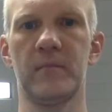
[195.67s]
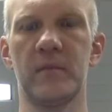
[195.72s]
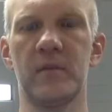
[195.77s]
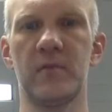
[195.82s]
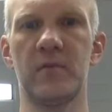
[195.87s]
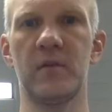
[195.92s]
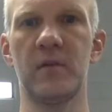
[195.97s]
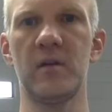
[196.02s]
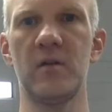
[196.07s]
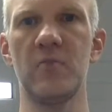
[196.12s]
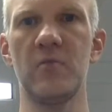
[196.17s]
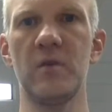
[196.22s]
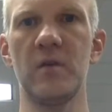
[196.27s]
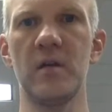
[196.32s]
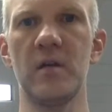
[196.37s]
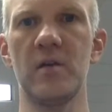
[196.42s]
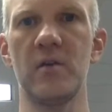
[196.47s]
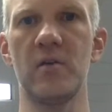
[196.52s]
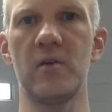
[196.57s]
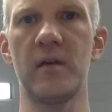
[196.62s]
So can you
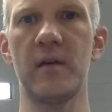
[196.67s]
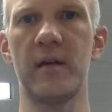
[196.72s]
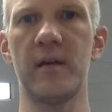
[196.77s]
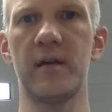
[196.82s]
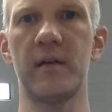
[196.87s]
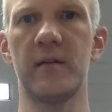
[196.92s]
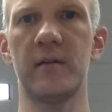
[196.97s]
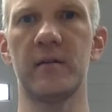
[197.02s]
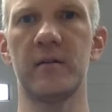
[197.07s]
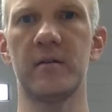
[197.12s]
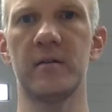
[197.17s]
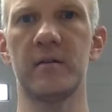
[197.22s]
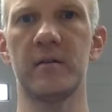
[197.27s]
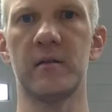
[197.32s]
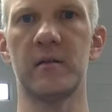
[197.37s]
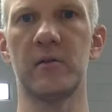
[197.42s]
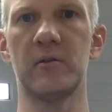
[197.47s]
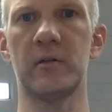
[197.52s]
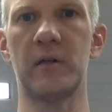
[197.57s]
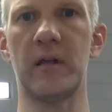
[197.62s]
get your hand to
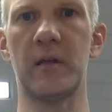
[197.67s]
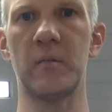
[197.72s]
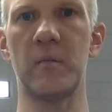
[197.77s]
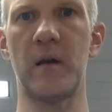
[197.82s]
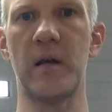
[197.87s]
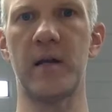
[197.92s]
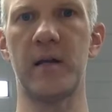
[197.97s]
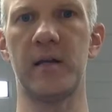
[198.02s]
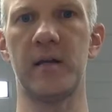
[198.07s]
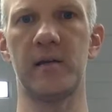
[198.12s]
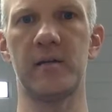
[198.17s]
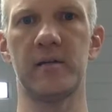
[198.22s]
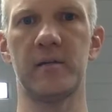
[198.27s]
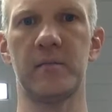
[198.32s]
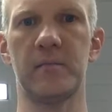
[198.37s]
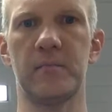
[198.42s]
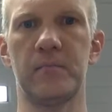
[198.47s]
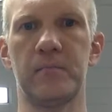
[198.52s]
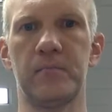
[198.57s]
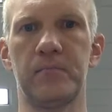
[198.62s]
look like my hand?